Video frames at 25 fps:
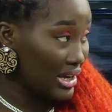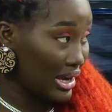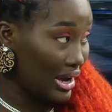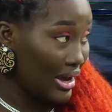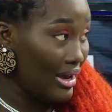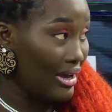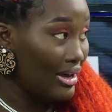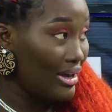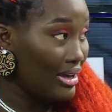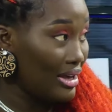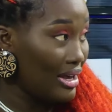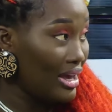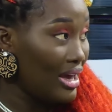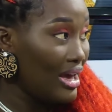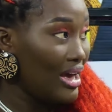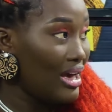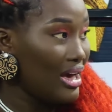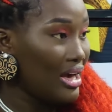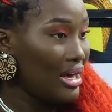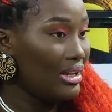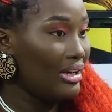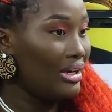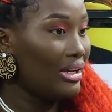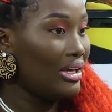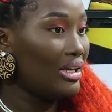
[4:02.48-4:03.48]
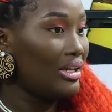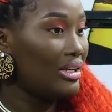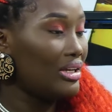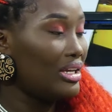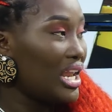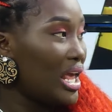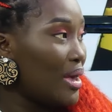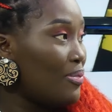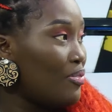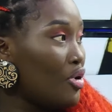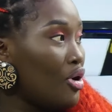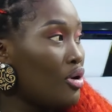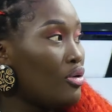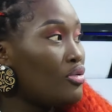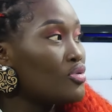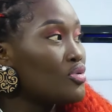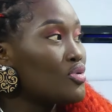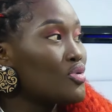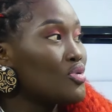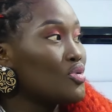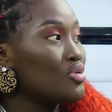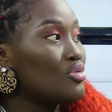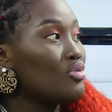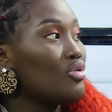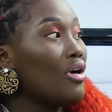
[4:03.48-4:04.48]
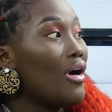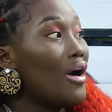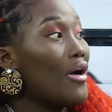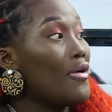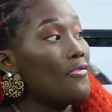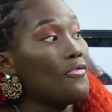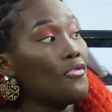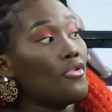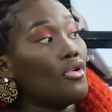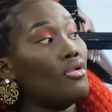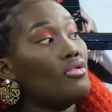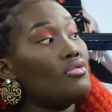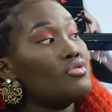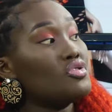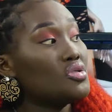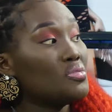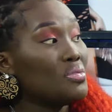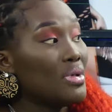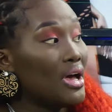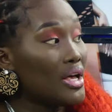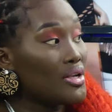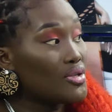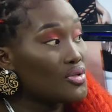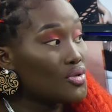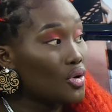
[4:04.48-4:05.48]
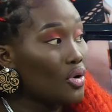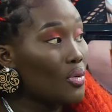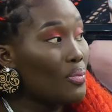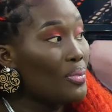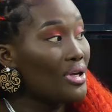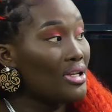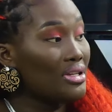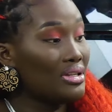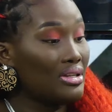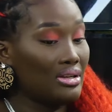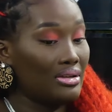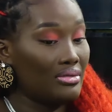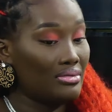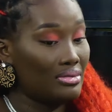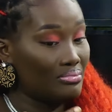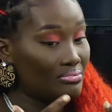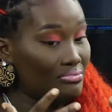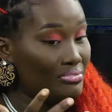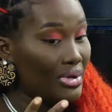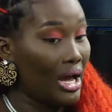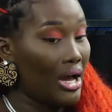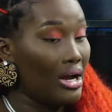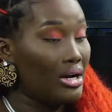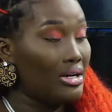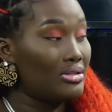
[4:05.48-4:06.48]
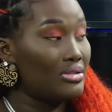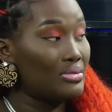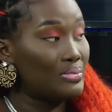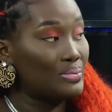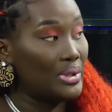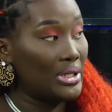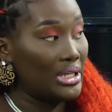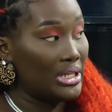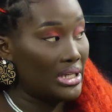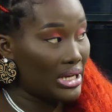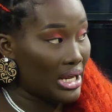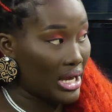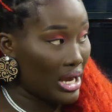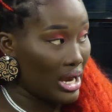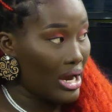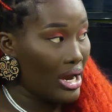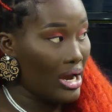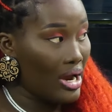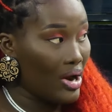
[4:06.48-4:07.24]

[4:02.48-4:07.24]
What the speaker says: guy, and then if you're not so not for no so bad, so baby, that could be that.